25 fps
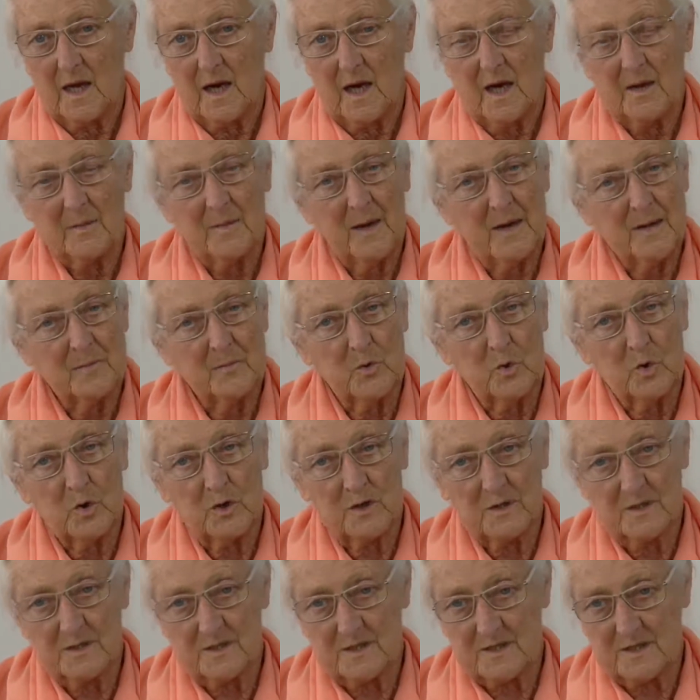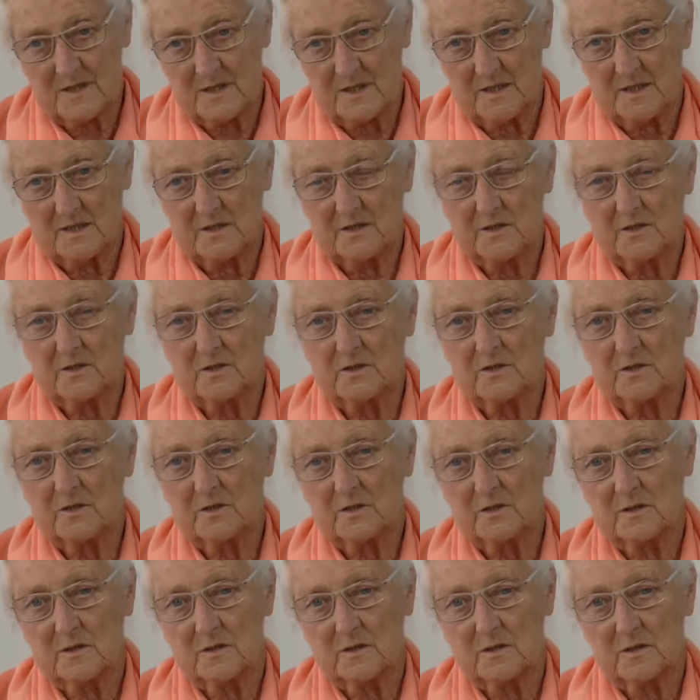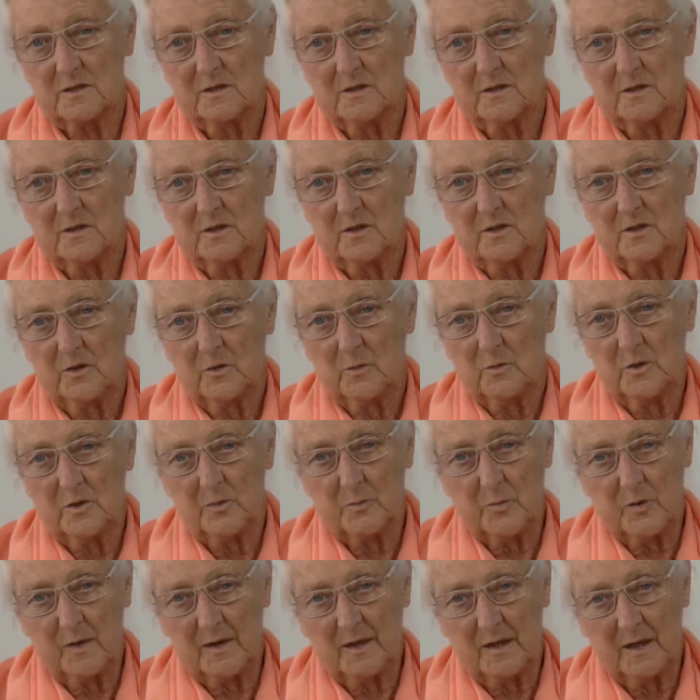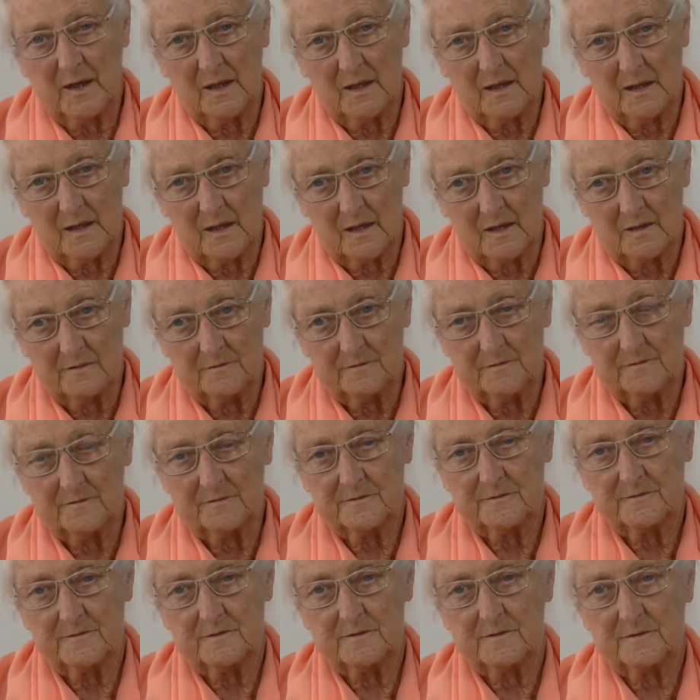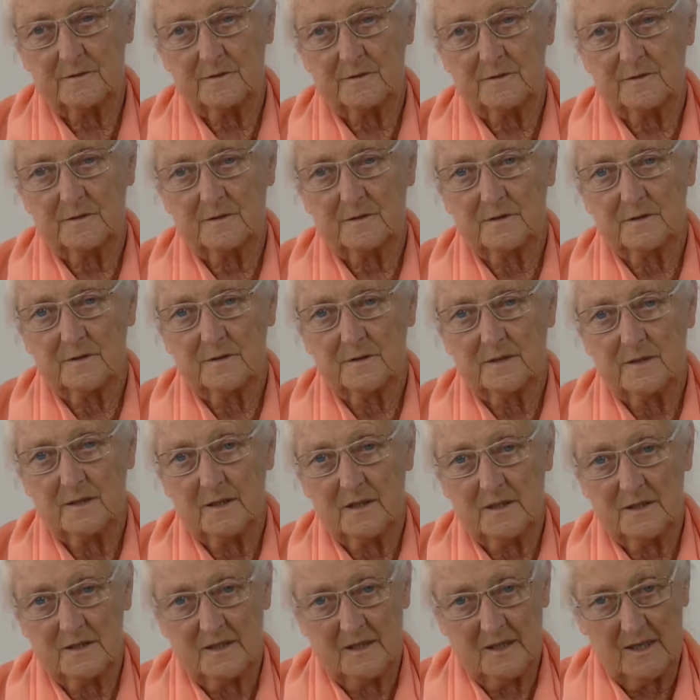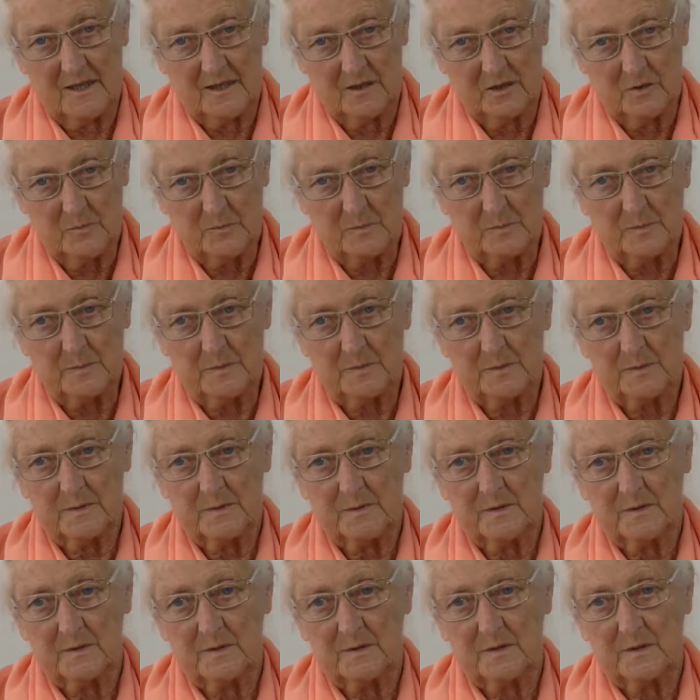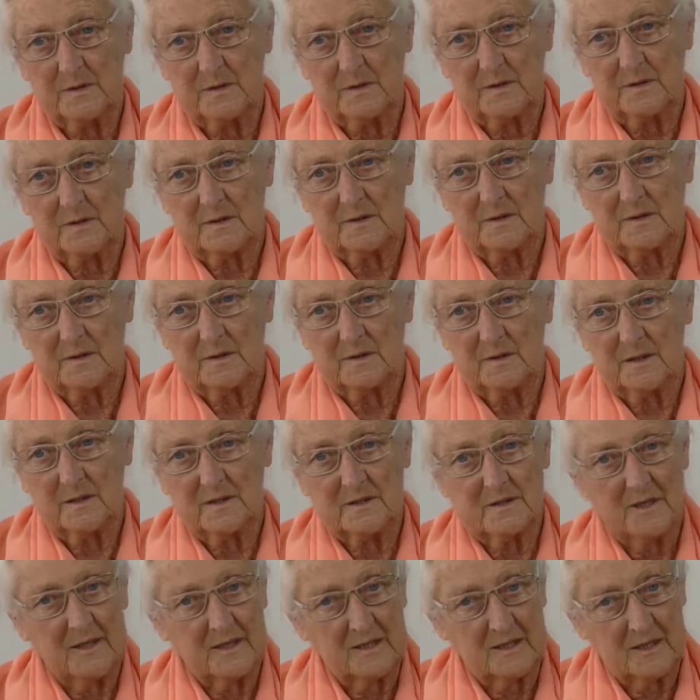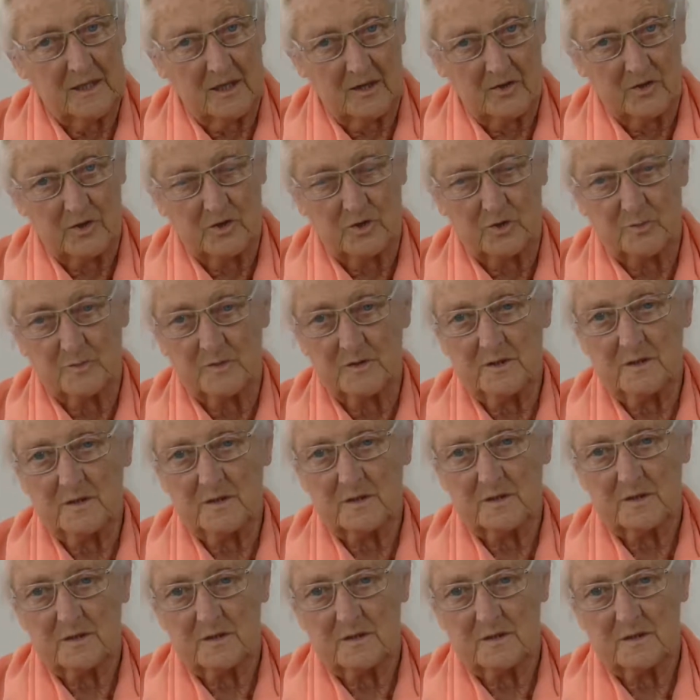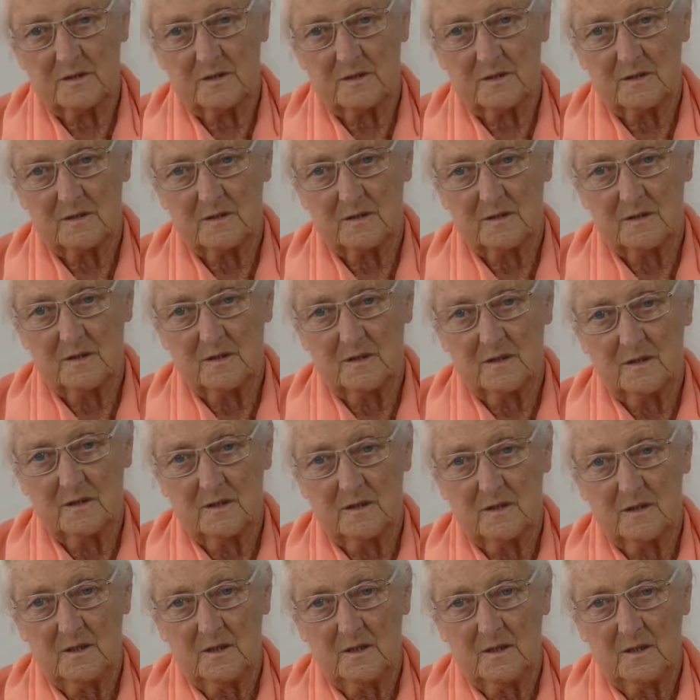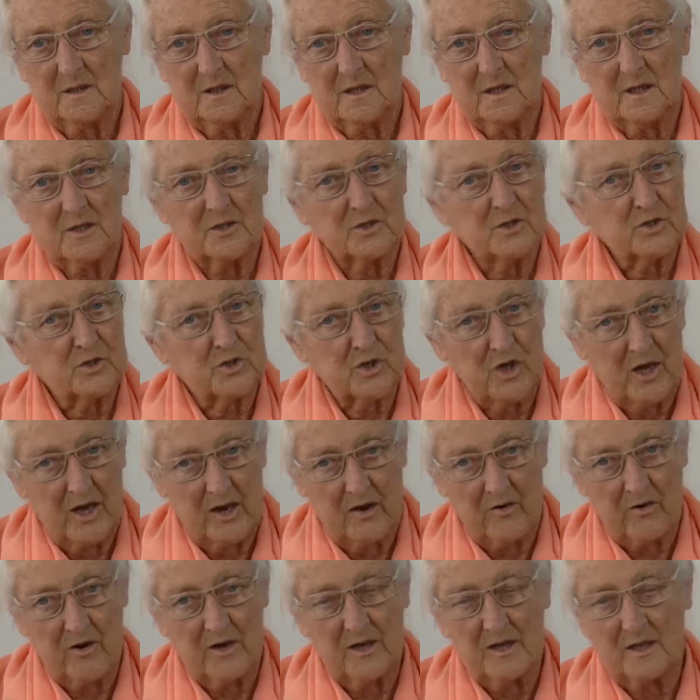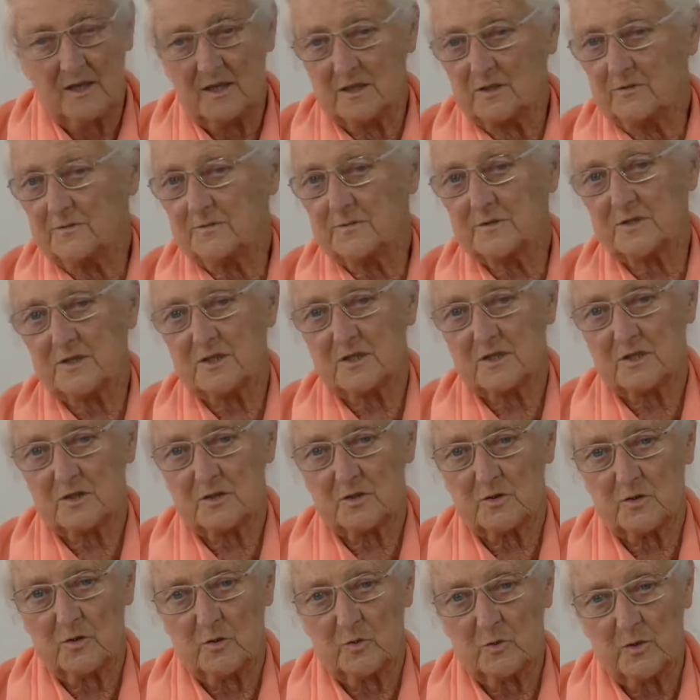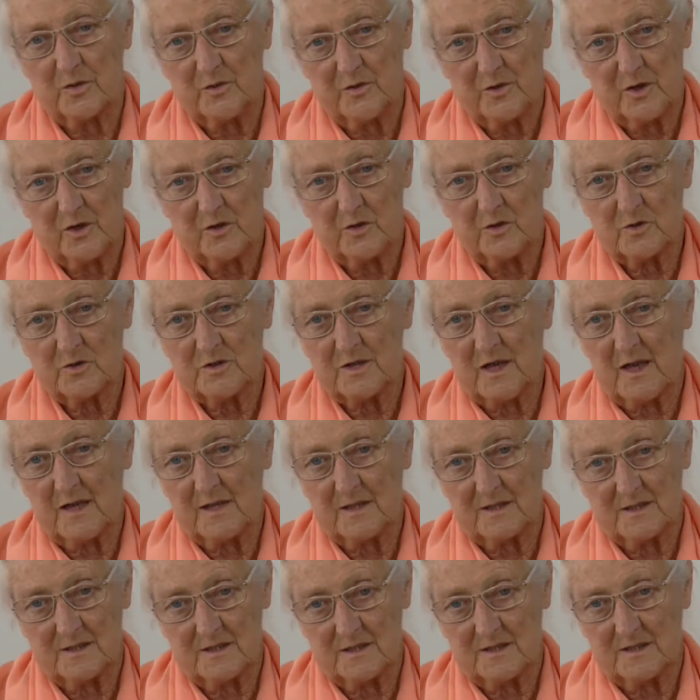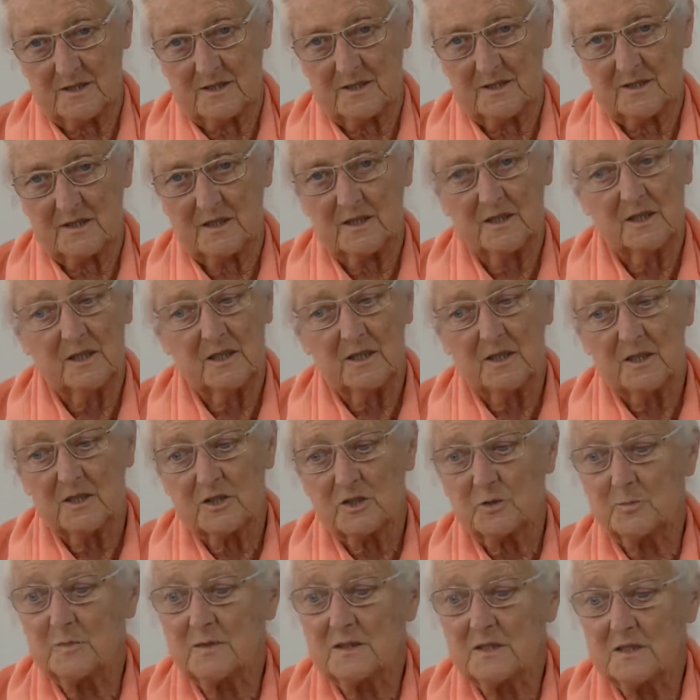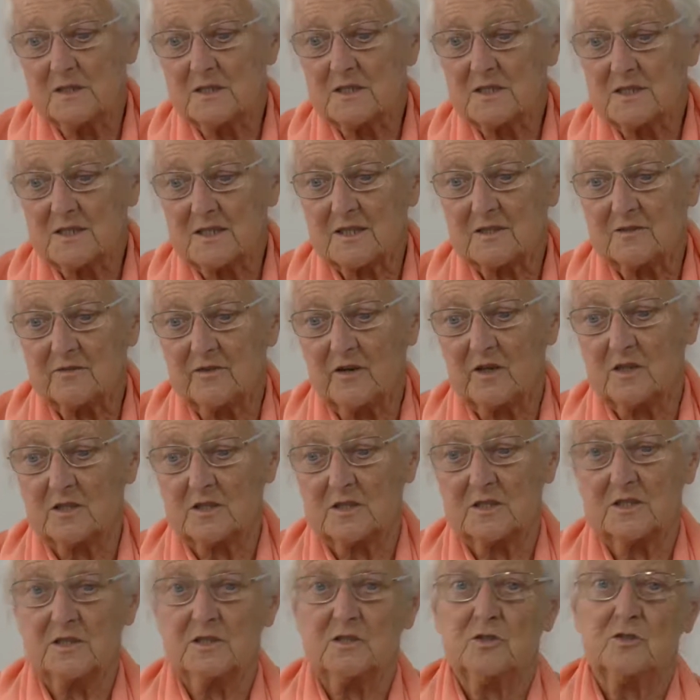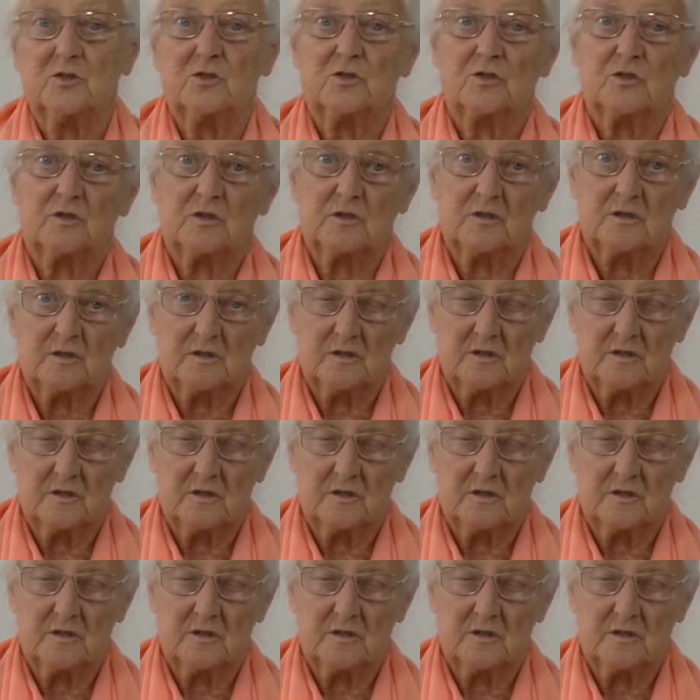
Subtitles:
Am I more concerned with bringing love and help and encouragement and sharing gifts with those I consider to be disadvantaged?